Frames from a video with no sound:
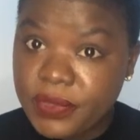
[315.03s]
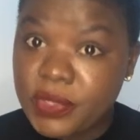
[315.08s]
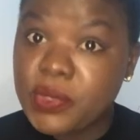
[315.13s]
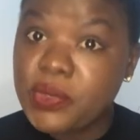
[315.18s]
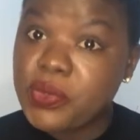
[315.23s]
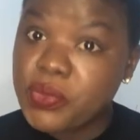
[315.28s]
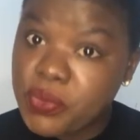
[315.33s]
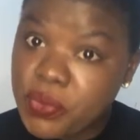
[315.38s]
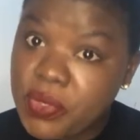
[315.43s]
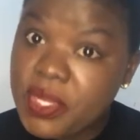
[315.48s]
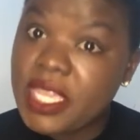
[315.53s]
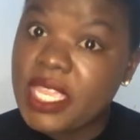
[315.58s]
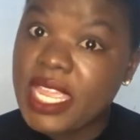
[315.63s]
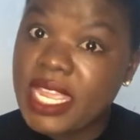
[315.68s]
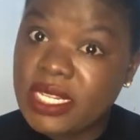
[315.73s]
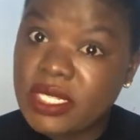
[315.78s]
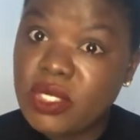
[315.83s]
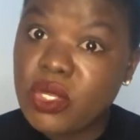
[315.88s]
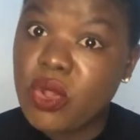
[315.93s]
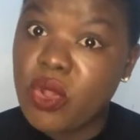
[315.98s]
cooking
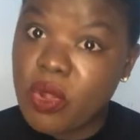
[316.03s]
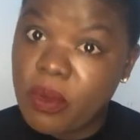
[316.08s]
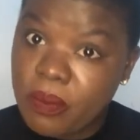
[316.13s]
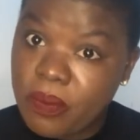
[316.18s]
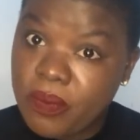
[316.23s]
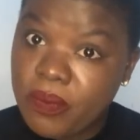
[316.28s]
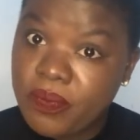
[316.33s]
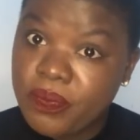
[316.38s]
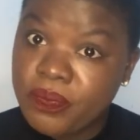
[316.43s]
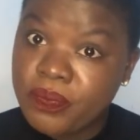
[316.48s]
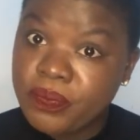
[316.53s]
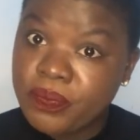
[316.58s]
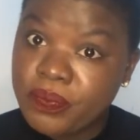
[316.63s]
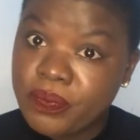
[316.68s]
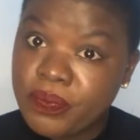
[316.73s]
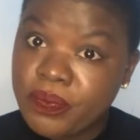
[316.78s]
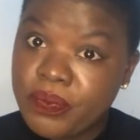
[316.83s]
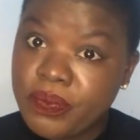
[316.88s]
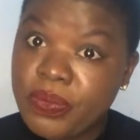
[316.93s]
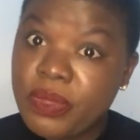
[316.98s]
at home
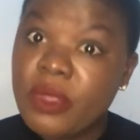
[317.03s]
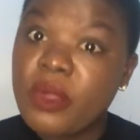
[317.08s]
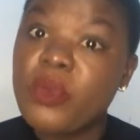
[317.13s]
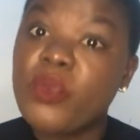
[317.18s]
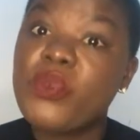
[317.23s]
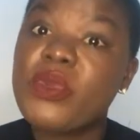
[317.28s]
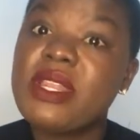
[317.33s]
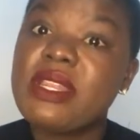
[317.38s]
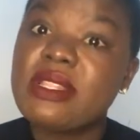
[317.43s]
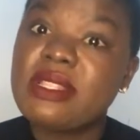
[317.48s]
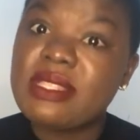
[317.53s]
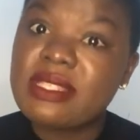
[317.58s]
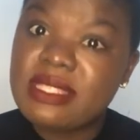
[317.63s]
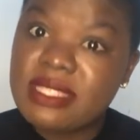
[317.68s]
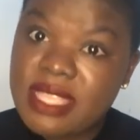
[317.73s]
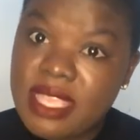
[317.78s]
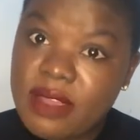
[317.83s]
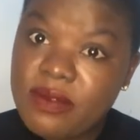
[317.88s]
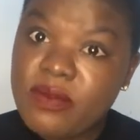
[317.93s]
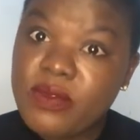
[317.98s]
will
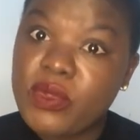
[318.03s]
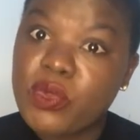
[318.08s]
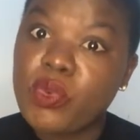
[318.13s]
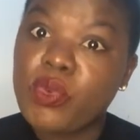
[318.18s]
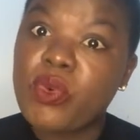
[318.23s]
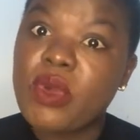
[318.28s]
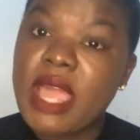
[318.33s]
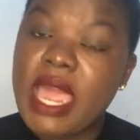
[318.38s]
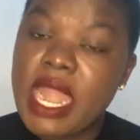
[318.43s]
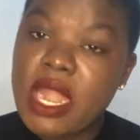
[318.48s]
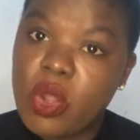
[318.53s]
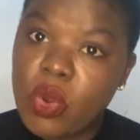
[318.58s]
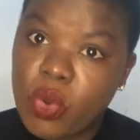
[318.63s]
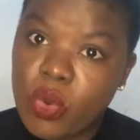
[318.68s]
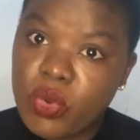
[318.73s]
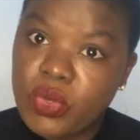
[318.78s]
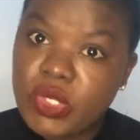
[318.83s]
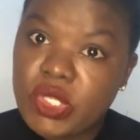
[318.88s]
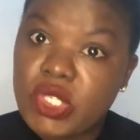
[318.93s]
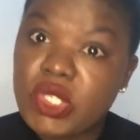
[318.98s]
save you a
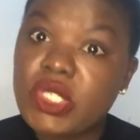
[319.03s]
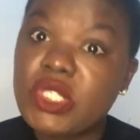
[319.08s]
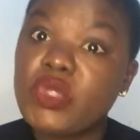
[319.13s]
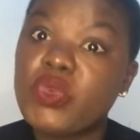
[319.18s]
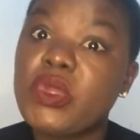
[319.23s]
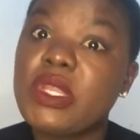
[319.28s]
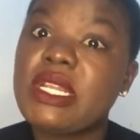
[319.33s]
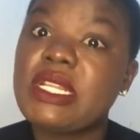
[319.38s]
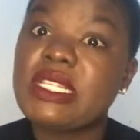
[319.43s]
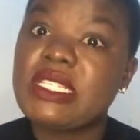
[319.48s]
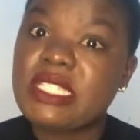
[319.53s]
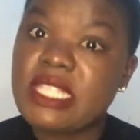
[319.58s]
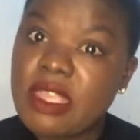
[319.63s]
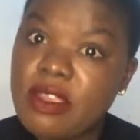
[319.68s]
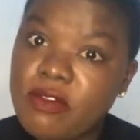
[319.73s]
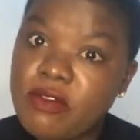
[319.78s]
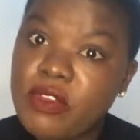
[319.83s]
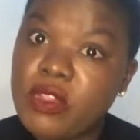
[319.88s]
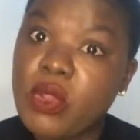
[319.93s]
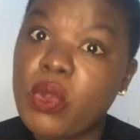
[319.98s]
lot. It will
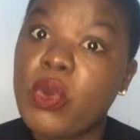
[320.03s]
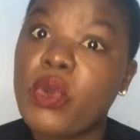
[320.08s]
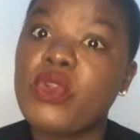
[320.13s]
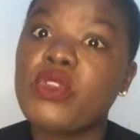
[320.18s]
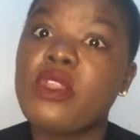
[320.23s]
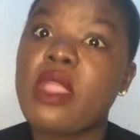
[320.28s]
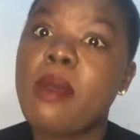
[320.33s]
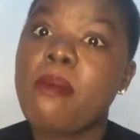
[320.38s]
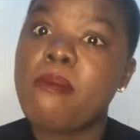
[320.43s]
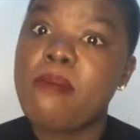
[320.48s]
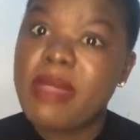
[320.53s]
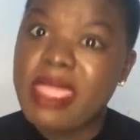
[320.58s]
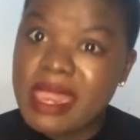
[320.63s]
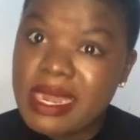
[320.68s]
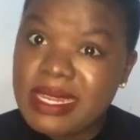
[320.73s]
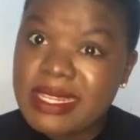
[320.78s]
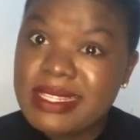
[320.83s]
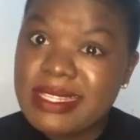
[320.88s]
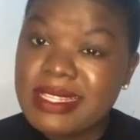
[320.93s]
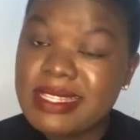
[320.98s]
save you on your
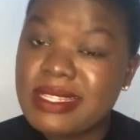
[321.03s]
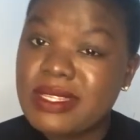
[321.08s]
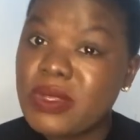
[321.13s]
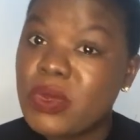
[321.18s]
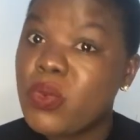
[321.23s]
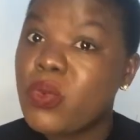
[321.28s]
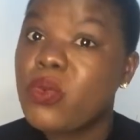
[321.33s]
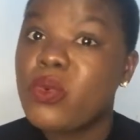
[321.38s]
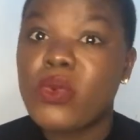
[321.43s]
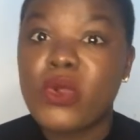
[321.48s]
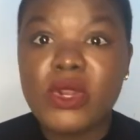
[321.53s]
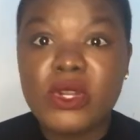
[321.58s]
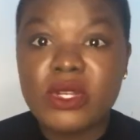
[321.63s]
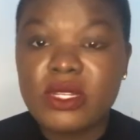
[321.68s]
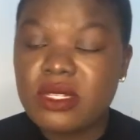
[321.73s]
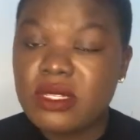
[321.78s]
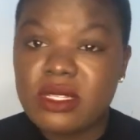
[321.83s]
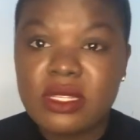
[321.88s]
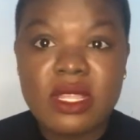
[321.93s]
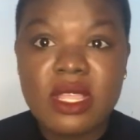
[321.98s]
bills. You
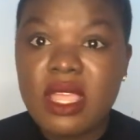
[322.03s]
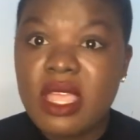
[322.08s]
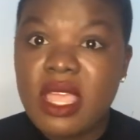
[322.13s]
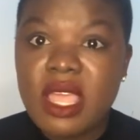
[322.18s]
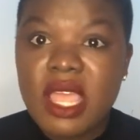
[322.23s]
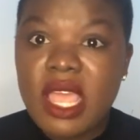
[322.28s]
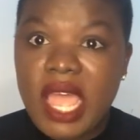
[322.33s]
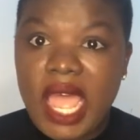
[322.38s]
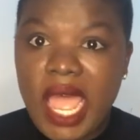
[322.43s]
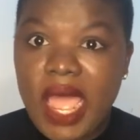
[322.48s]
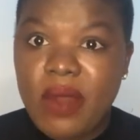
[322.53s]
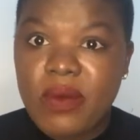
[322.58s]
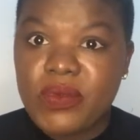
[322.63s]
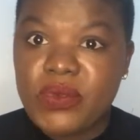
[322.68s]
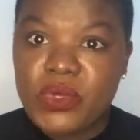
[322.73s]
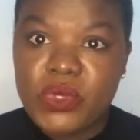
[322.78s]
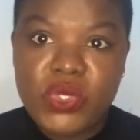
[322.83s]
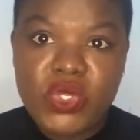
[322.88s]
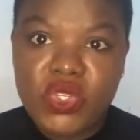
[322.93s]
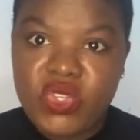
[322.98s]
won't have
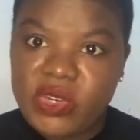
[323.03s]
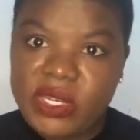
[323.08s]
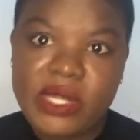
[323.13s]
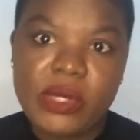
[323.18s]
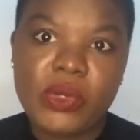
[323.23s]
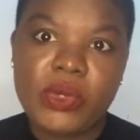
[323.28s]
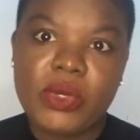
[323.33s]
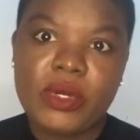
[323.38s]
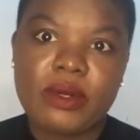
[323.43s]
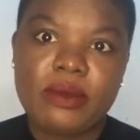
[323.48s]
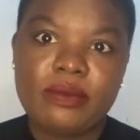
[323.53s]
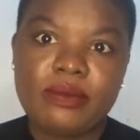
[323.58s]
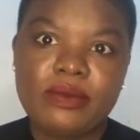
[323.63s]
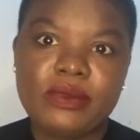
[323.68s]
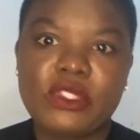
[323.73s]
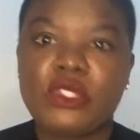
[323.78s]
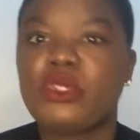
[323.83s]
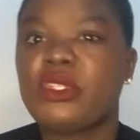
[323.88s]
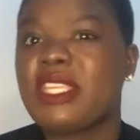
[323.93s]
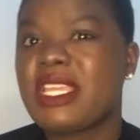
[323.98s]
to struggle.
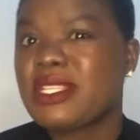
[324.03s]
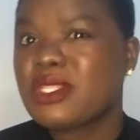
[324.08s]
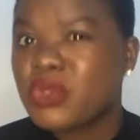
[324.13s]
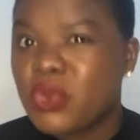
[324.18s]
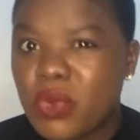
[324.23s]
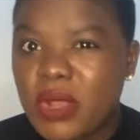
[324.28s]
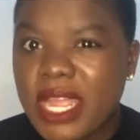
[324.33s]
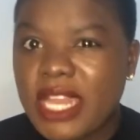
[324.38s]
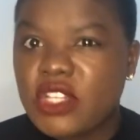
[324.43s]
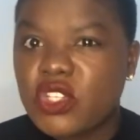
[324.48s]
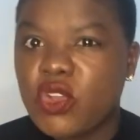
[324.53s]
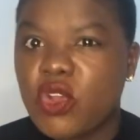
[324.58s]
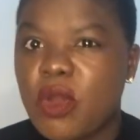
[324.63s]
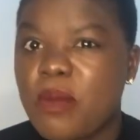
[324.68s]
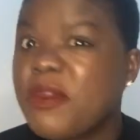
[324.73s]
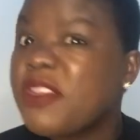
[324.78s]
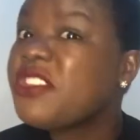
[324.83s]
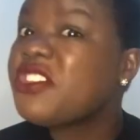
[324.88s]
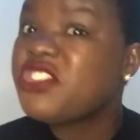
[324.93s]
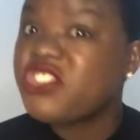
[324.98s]
So just cook at
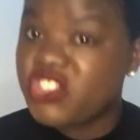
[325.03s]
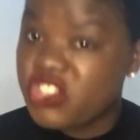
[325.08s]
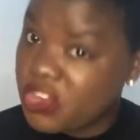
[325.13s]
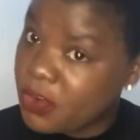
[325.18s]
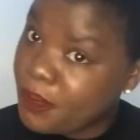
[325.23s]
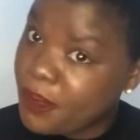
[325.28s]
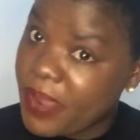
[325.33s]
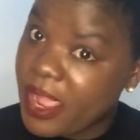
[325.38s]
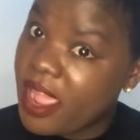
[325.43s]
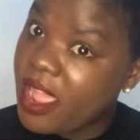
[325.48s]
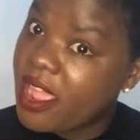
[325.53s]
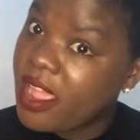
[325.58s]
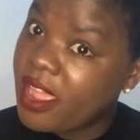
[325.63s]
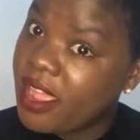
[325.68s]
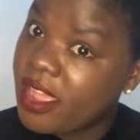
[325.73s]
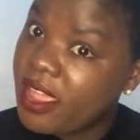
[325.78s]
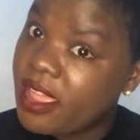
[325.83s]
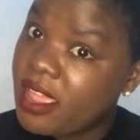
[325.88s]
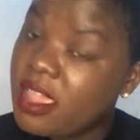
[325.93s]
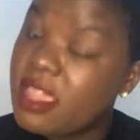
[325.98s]
home. It's cheaper,
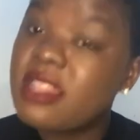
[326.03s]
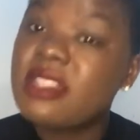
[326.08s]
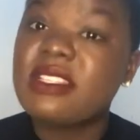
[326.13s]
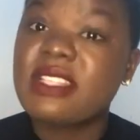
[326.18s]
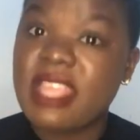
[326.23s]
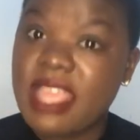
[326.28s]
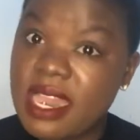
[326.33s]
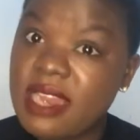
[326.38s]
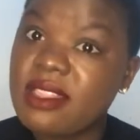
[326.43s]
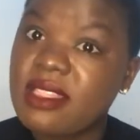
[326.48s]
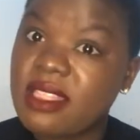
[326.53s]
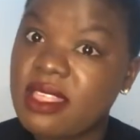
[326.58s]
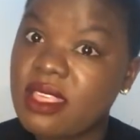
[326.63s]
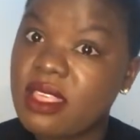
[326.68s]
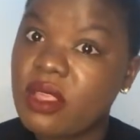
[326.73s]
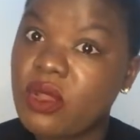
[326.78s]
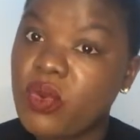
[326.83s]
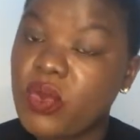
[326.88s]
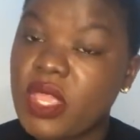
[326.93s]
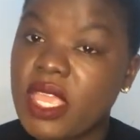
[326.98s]
it's healthy.
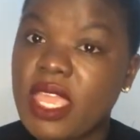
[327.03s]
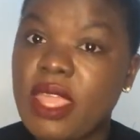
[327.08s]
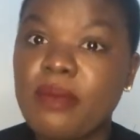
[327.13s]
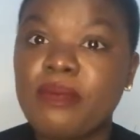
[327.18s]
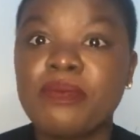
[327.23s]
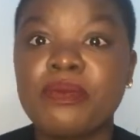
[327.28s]
Okay,